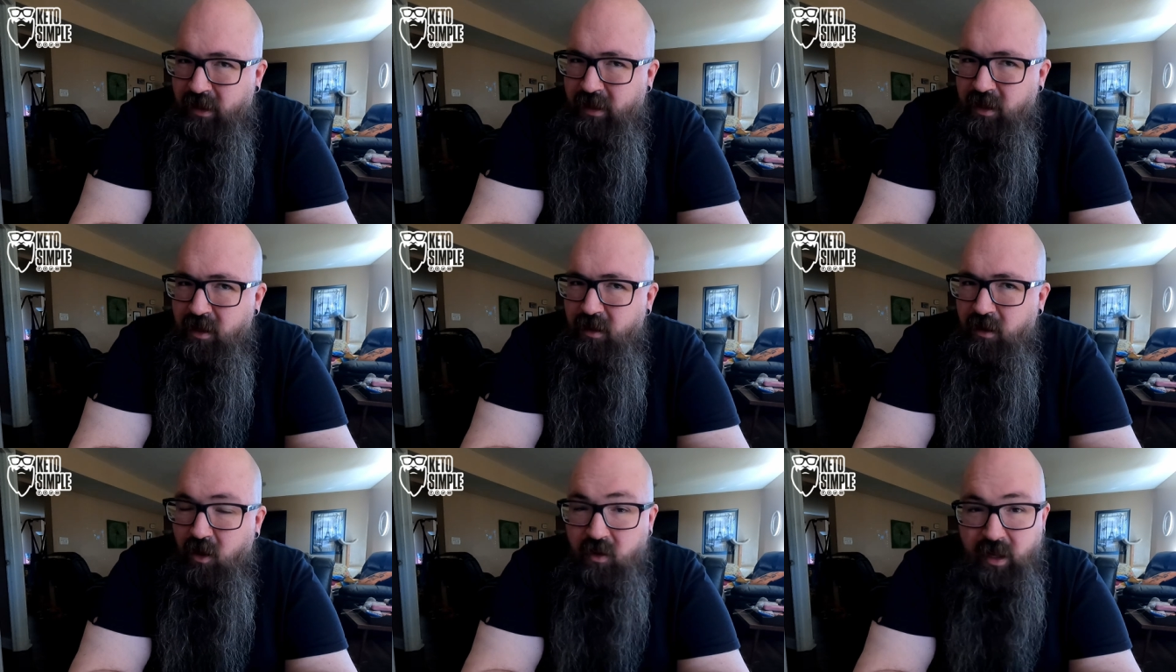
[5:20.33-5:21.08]
Like,
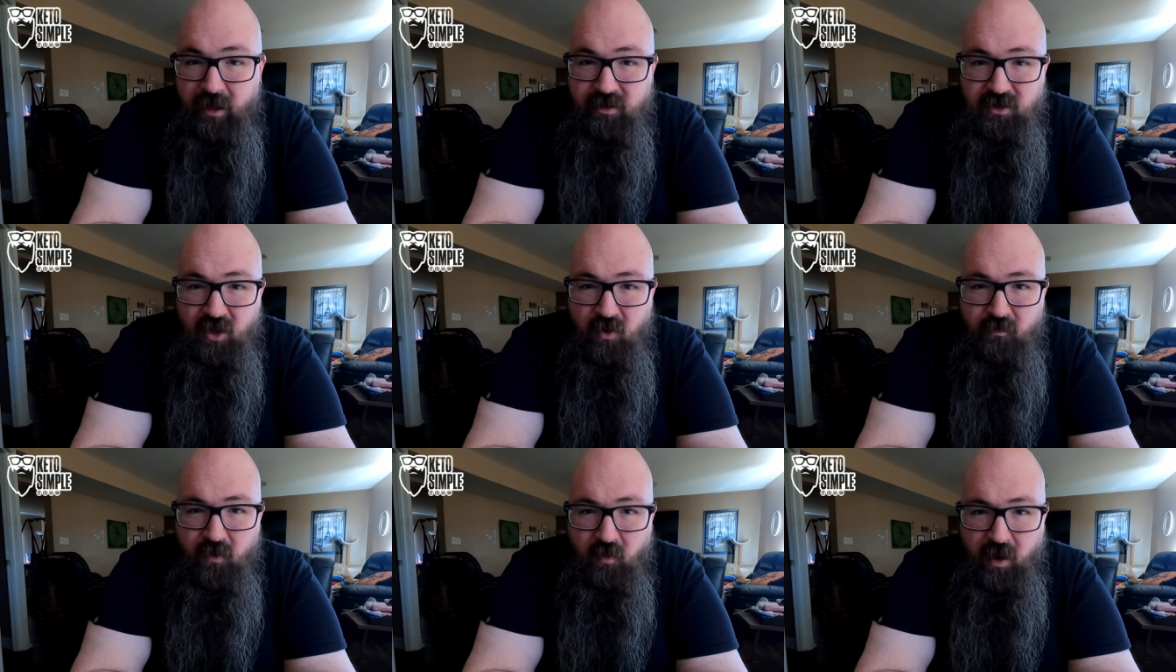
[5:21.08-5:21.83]
okay,
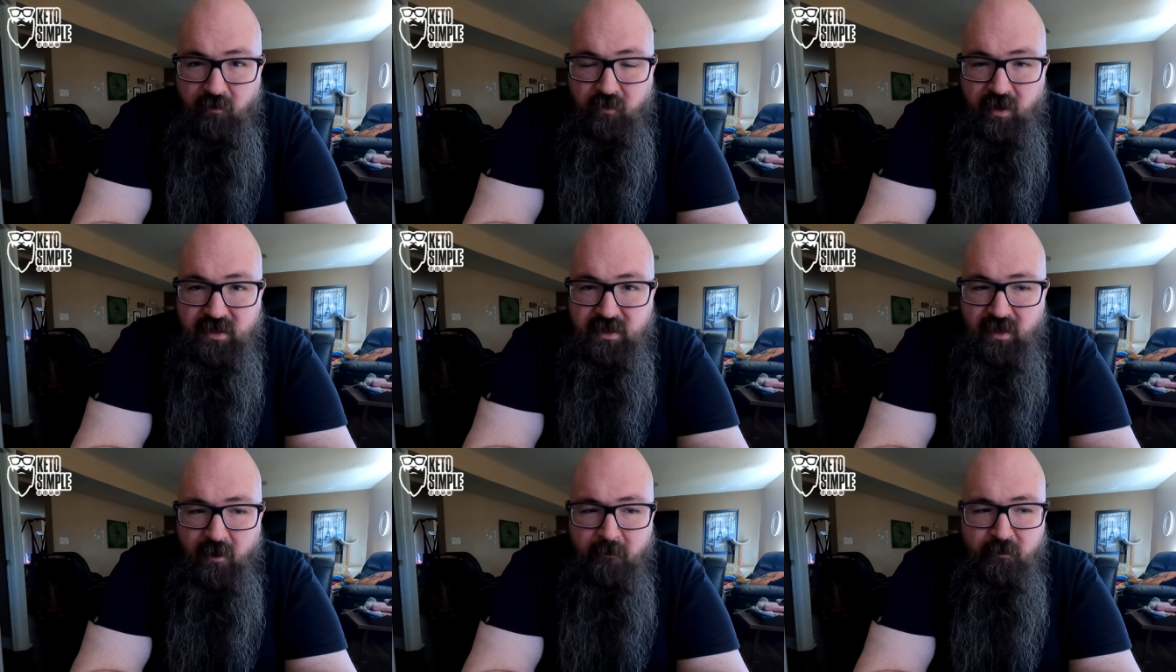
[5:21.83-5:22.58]
so for
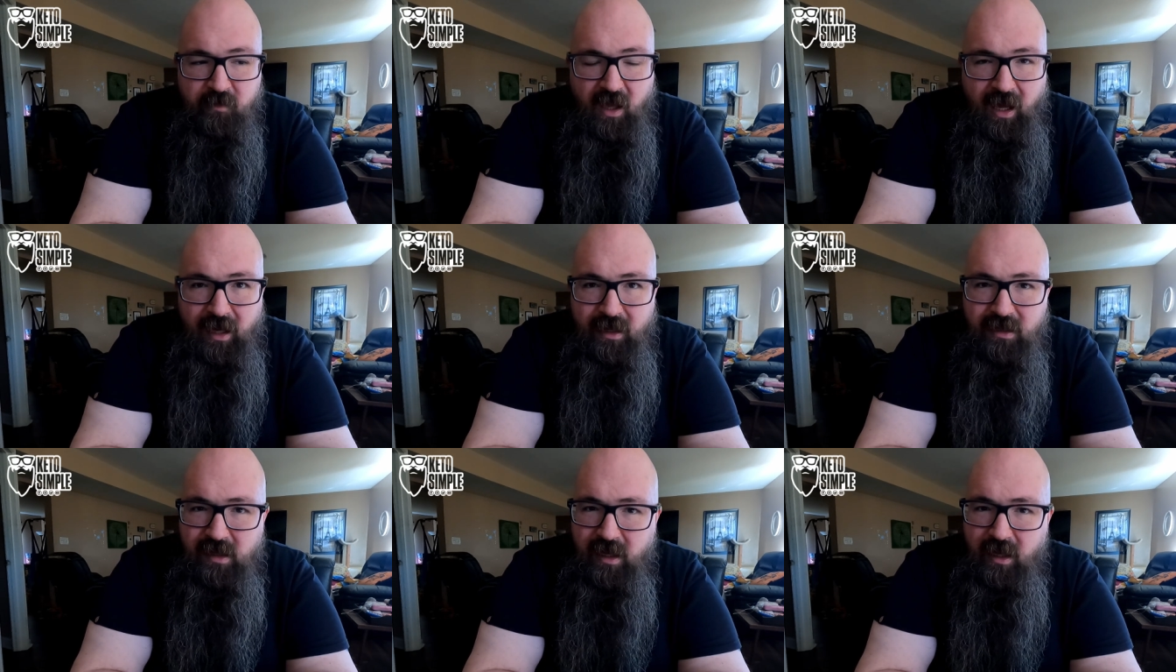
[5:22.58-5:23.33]
reference,
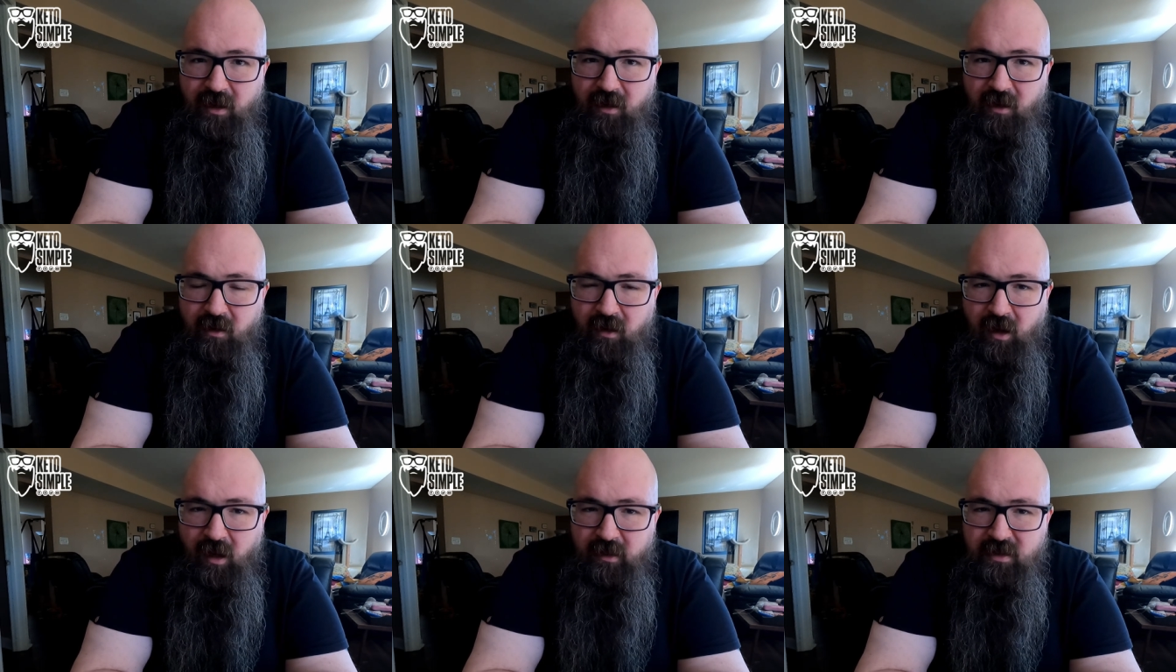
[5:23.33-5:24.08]
I can't
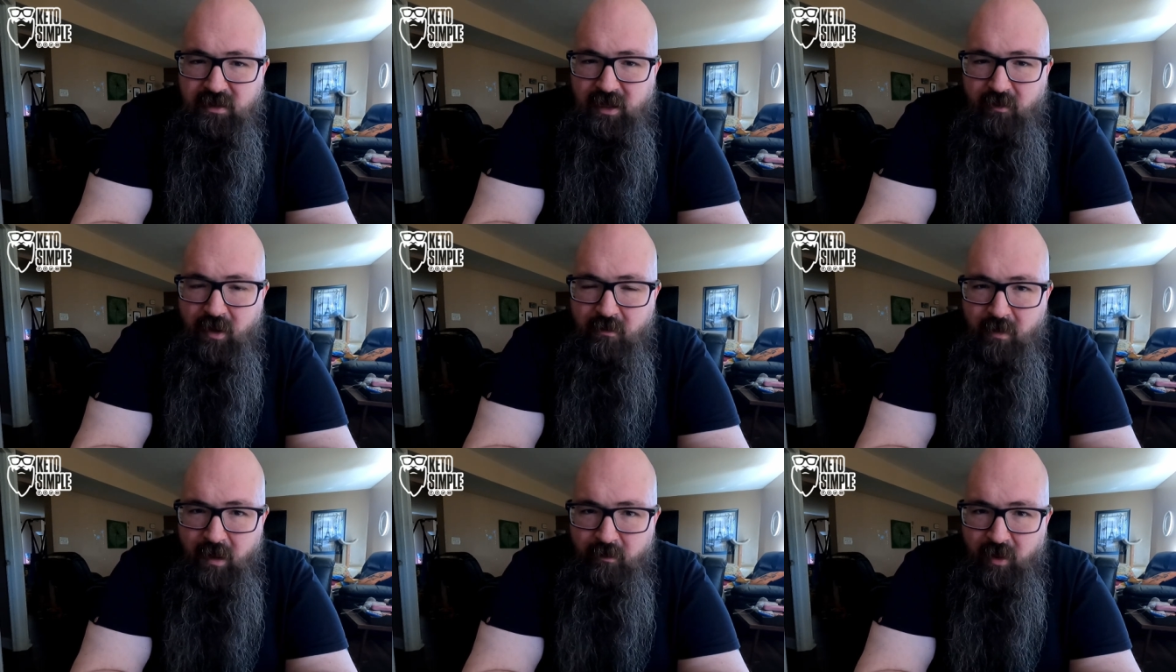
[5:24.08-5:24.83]
honestly
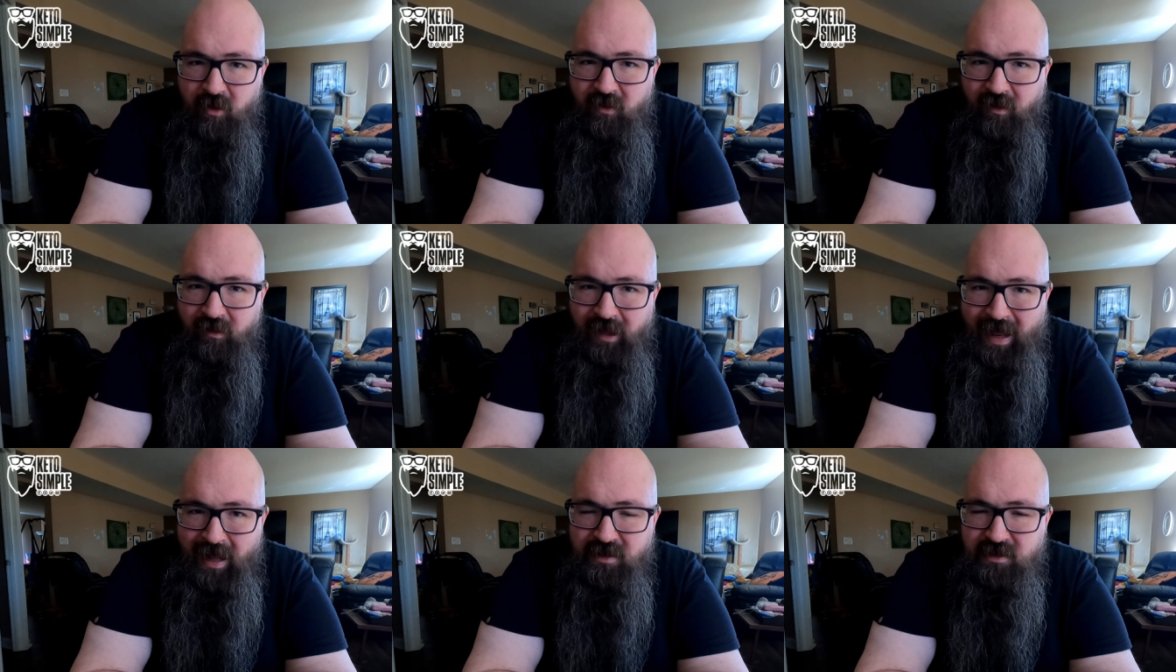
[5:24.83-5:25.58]
remember the
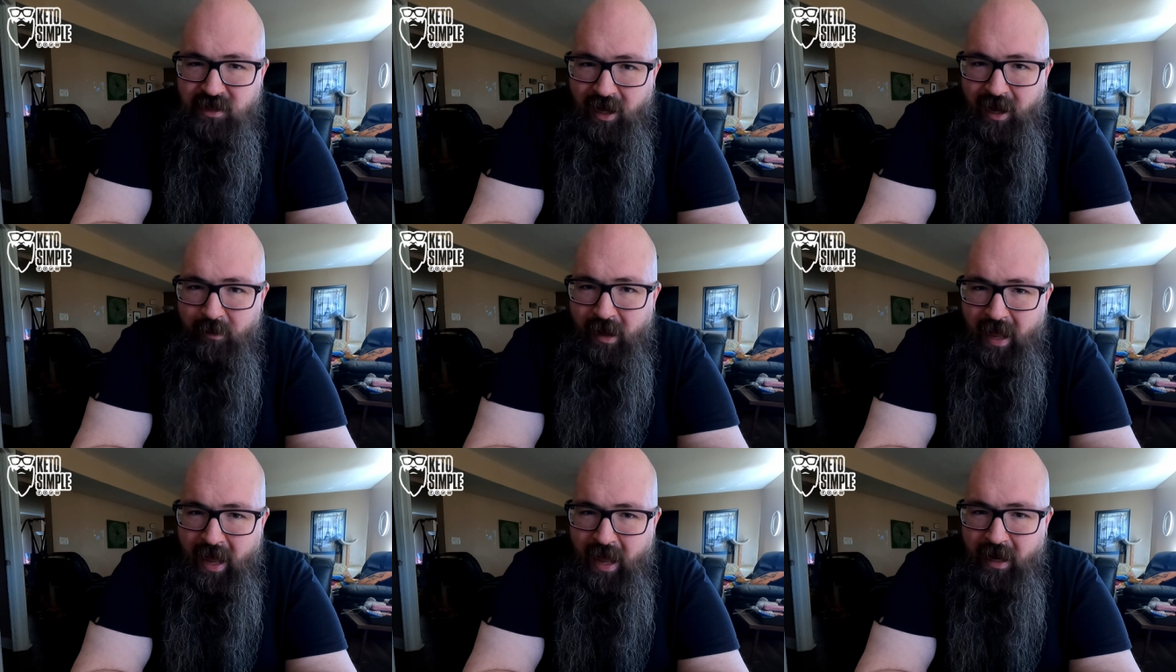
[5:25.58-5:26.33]
last time
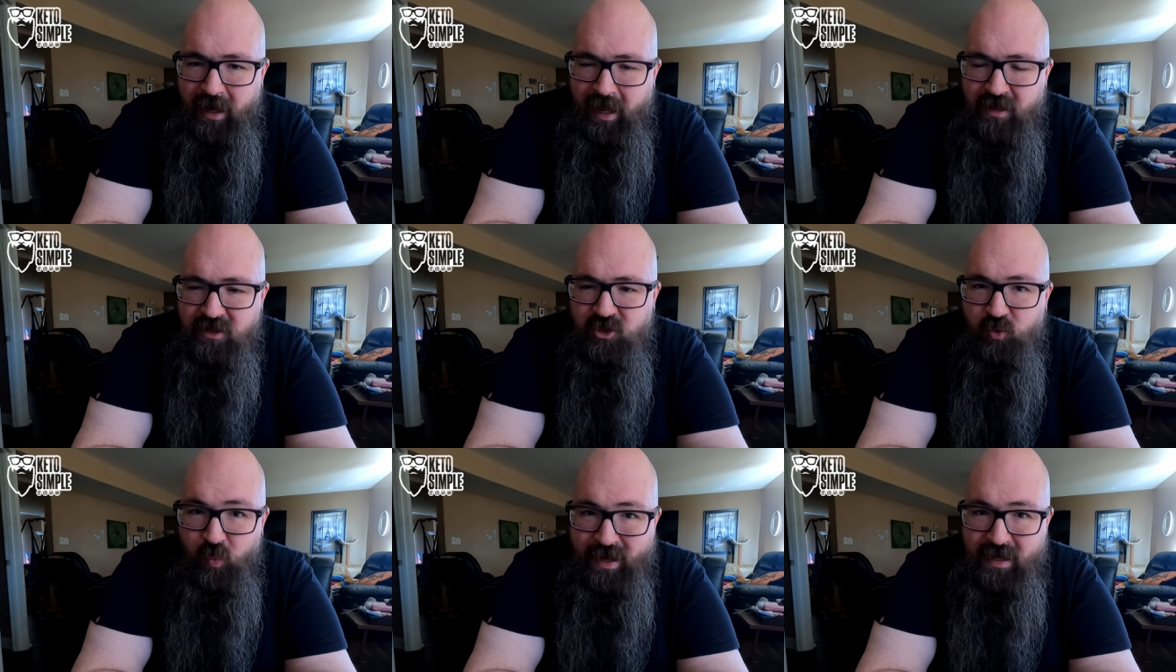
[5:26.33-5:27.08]
I had a
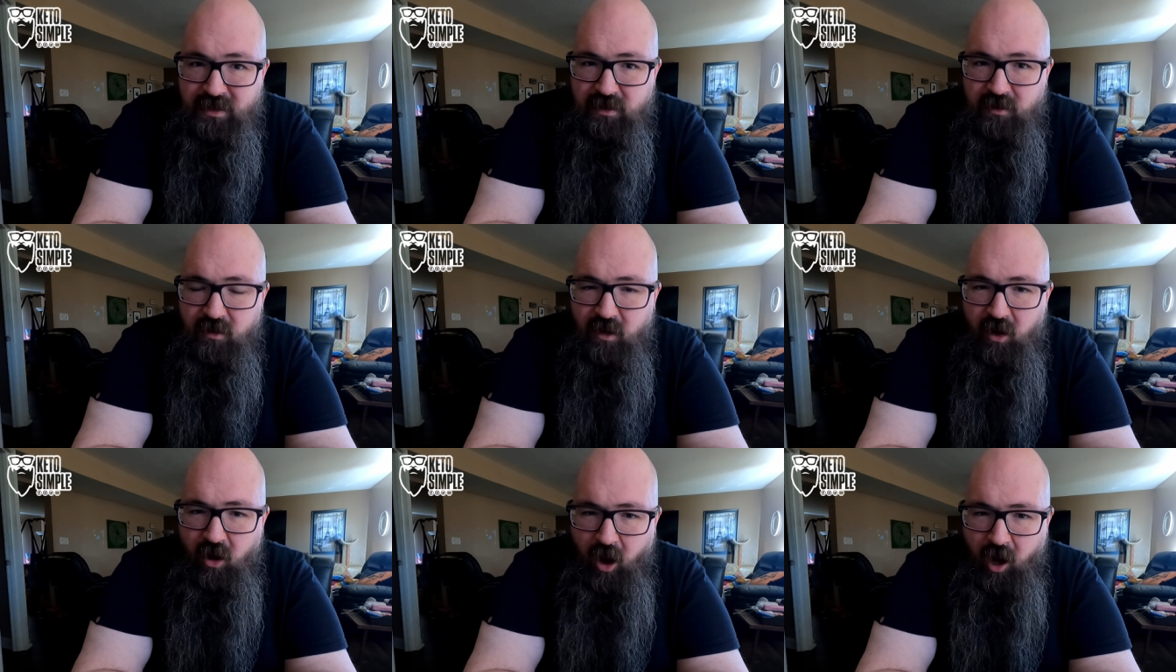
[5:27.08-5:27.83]
sweet
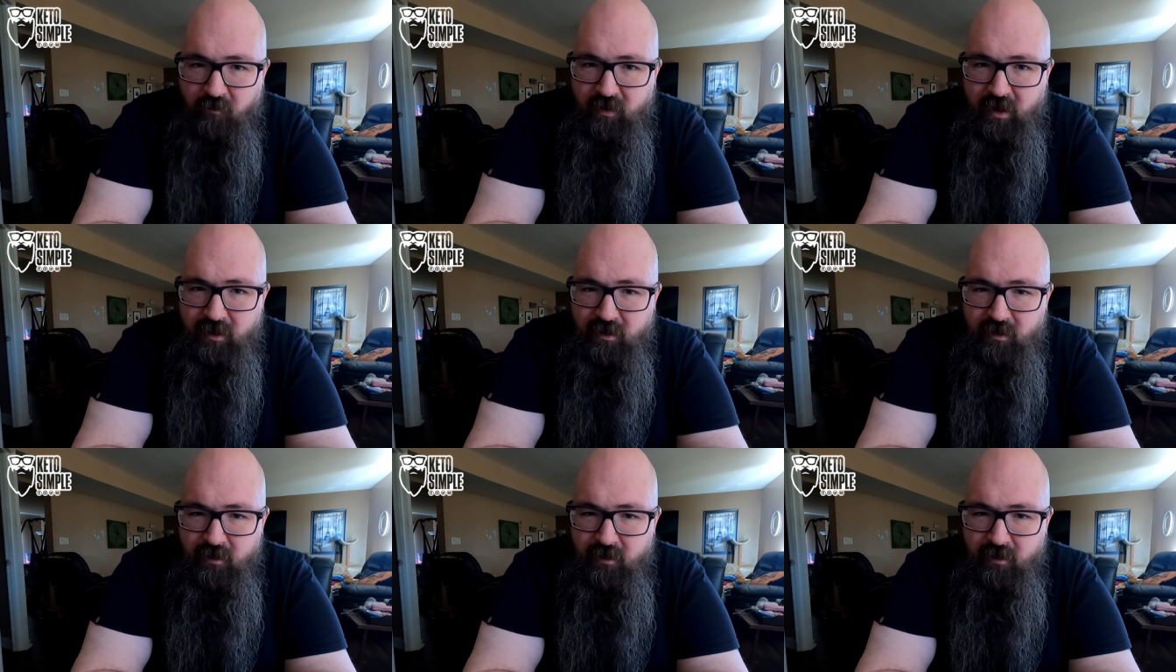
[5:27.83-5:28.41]
coffee